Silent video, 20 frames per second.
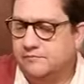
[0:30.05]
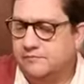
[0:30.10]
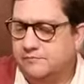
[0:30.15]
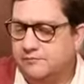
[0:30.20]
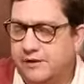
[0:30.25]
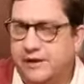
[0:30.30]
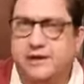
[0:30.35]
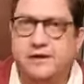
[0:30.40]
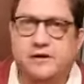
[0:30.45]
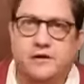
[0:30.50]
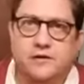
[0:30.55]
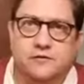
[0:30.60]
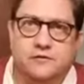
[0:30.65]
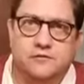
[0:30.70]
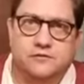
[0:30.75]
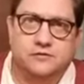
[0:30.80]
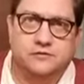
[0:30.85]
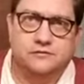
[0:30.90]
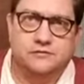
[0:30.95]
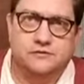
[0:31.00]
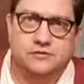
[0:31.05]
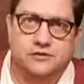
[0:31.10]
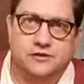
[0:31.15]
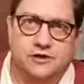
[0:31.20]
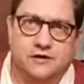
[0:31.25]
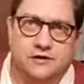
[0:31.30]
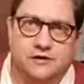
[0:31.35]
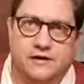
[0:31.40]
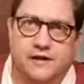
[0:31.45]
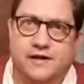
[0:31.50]
Pinots,
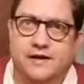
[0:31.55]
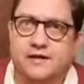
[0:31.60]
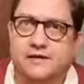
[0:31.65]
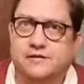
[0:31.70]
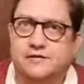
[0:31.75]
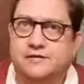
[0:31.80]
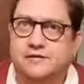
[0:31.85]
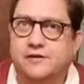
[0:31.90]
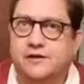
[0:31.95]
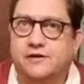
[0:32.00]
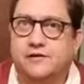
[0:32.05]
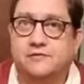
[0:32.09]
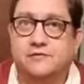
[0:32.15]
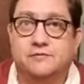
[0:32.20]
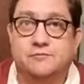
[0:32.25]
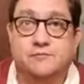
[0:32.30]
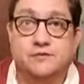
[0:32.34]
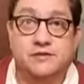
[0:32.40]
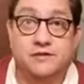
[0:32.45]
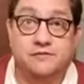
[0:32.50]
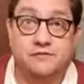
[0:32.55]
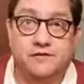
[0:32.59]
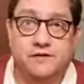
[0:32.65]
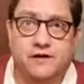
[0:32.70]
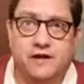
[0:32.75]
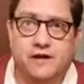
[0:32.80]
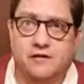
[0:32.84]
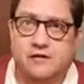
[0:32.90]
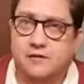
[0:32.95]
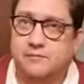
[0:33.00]
Chardonnays. They do some
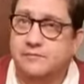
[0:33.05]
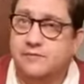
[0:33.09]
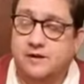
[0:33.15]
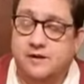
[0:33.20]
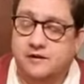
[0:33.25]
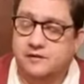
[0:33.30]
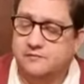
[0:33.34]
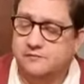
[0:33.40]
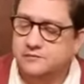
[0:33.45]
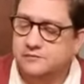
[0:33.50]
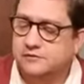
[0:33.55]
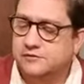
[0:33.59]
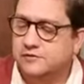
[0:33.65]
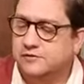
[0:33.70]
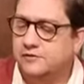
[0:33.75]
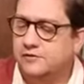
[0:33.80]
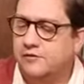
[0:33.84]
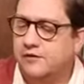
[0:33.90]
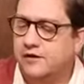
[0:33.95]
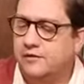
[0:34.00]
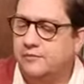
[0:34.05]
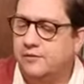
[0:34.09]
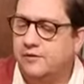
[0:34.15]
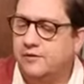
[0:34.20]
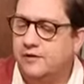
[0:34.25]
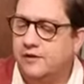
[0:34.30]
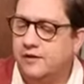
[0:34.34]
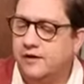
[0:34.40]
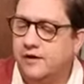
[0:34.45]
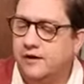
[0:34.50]
Zinfandel up there. It's incredible.
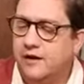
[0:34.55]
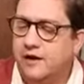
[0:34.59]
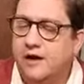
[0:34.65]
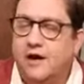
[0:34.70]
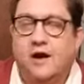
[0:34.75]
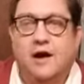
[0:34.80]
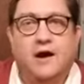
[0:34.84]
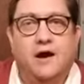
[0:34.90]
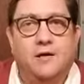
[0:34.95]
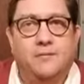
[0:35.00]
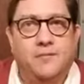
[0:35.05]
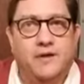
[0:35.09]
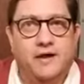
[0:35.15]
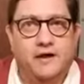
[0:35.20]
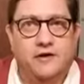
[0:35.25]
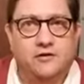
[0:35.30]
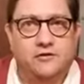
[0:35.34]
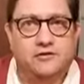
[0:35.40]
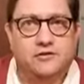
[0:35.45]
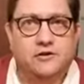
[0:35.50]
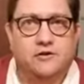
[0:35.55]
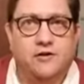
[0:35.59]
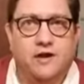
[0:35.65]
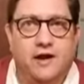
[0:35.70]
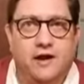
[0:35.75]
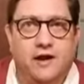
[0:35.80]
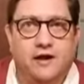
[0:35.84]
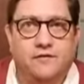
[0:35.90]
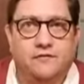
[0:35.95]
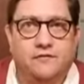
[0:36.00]
They also
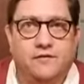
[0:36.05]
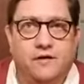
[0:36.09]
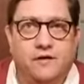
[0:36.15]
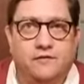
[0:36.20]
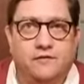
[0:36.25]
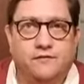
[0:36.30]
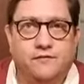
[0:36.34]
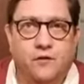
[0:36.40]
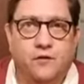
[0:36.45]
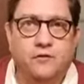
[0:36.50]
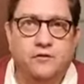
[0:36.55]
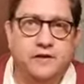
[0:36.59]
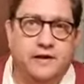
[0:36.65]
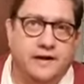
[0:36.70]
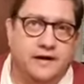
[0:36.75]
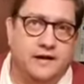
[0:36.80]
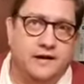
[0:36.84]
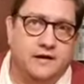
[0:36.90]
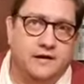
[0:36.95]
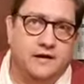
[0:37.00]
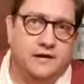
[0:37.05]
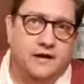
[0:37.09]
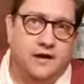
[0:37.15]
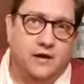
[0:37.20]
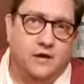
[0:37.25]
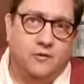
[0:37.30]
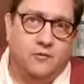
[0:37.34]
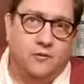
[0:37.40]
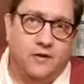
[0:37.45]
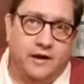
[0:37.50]
have Foley
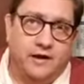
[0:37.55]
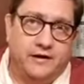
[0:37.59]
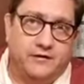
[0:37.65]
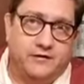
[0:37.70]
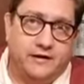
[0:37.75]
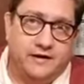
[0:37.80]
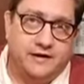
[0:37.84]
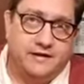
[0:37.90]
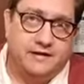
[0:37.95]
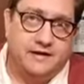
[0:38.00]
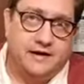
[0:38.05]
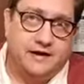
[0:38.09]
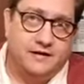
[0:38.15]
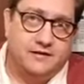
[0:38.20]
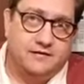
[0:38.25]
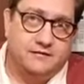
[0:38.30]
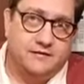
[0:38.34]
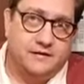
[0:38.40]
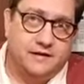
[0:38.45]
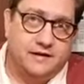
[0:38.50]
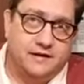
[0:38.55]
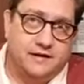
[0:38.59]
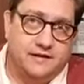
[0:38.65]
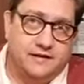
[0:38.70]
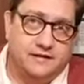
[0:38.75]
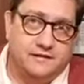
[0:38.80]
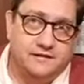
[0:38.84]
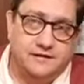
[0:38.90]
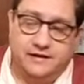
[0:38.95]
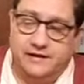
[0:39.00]
Winery down
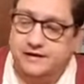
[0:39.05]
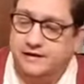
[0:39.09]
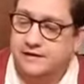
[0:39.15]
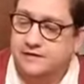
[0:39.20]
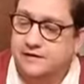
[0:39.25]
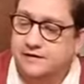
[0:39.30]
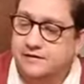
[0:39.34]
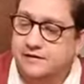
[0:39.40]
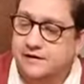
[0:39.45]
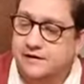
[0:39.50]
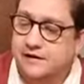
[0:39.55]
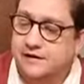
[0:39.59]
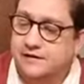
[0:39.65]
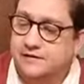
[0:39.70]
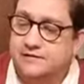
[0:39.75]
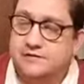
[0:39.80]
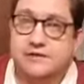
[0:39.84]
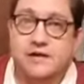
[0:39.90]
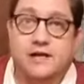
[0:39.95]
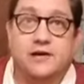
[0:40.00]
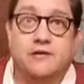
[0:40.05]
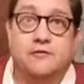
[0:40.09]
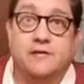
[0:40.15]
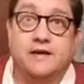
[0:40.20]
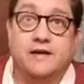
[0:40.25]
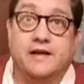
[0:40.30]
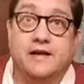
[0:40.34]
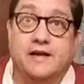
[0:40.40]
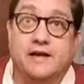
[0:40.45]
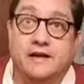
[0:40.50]
in the Santa Rita
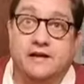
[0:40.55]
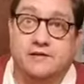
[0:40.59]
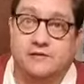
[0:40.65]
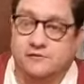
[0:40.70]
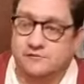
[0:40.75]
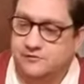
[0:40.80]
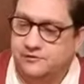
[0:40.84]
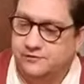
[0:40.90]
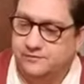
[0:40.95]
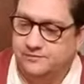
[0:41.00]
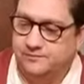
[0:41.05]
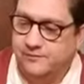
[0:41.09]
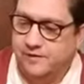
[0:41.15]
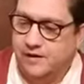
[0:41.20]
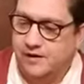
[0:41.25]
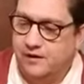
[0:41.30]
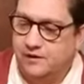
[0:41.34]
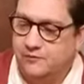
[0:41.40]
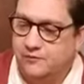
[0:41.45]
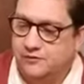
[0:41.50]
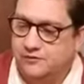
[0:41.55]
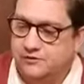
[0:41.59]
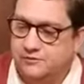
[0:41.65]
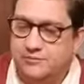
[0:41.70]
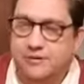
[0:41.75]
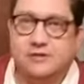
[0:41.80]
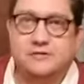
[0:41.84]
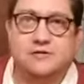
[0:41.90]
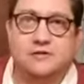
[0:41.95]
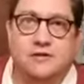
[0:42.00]
Hills, which
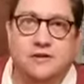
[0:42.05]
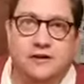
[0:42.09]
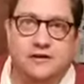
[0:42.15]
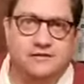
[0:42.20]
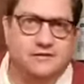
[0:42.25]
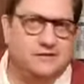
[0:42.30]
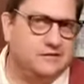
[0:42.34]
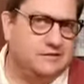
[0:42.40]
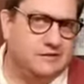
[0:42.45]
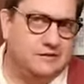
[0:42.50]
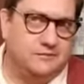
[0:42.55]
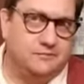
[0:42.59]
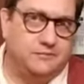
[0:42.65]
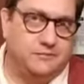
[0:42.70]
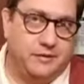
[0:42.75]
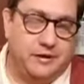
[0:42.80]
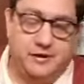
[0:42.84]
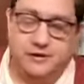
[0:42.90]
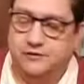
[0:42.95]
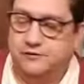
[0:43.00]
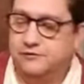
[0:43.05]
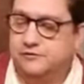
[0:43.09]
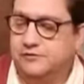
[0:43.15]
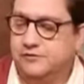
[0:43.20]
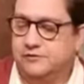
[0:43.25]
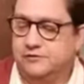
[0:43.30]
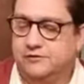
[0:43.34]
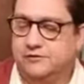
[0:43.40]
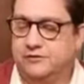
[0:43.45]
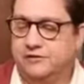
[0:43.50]
specializes in Pinots and
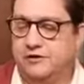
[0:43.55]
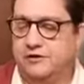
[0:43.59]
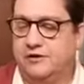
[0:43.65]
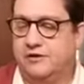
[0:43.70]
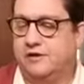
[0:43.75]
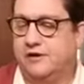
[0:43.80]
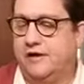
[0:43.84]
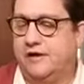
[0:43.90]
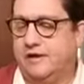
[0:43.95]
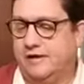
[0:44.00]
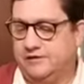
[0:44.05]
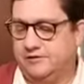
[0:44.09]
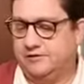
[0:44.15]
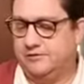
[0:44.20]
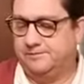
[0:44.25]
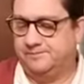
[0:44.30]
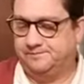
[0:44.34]
Chardonnays.